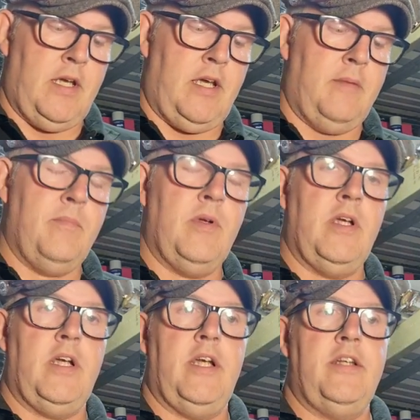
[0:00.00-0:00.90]

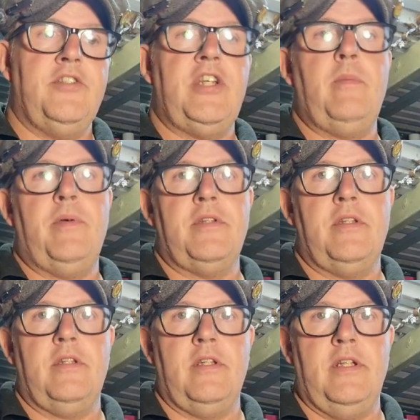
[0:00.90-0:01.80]
And
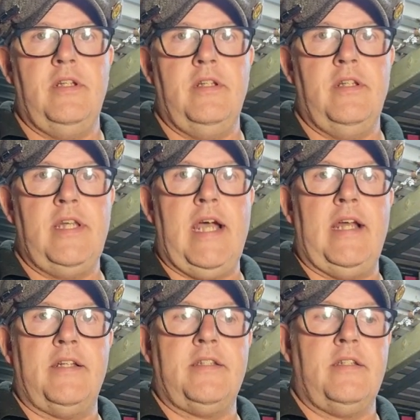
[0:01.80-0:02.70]
cheaper than
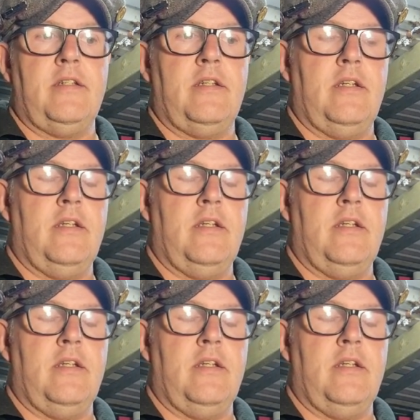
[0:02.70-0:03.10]
that